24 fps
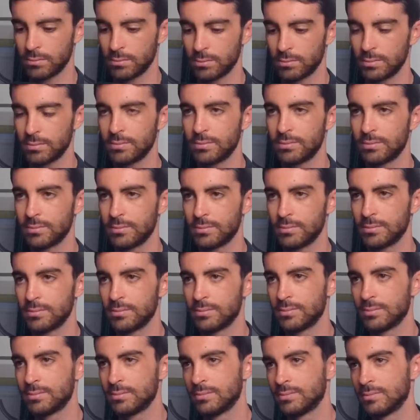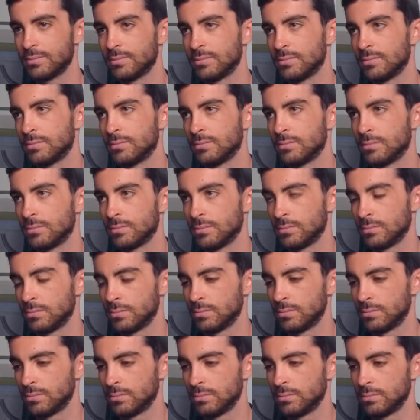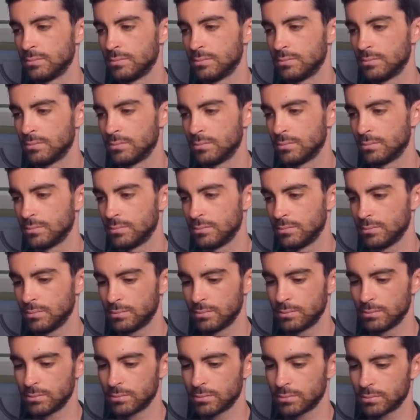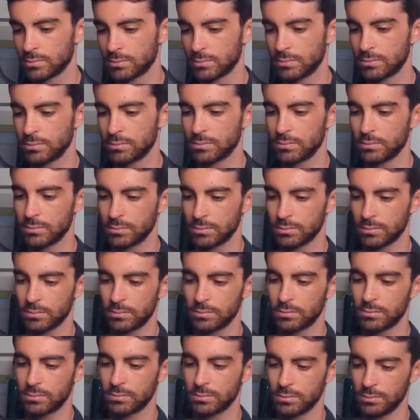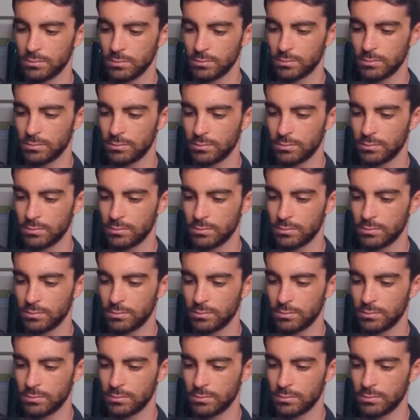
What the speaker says: (silent)